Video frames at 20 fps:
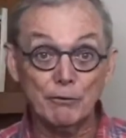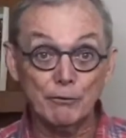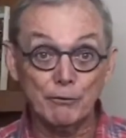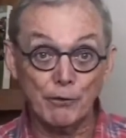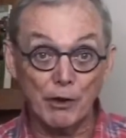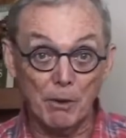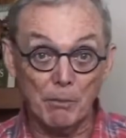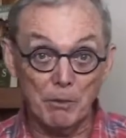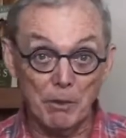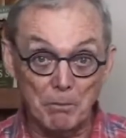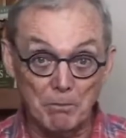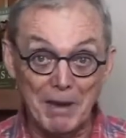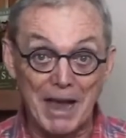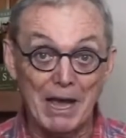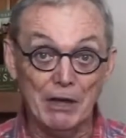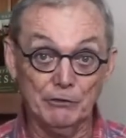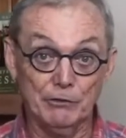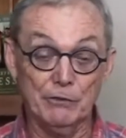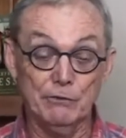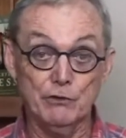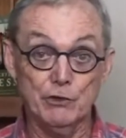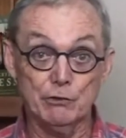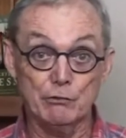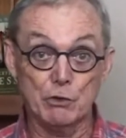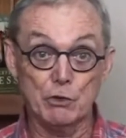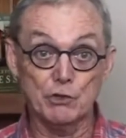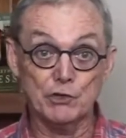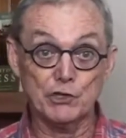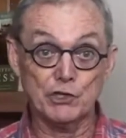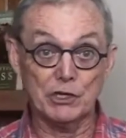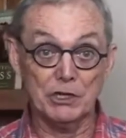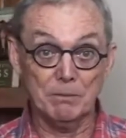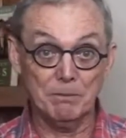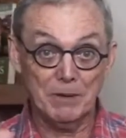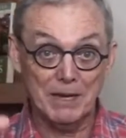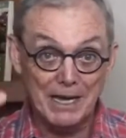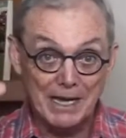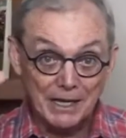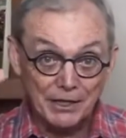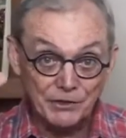from the Mount of Jerusalem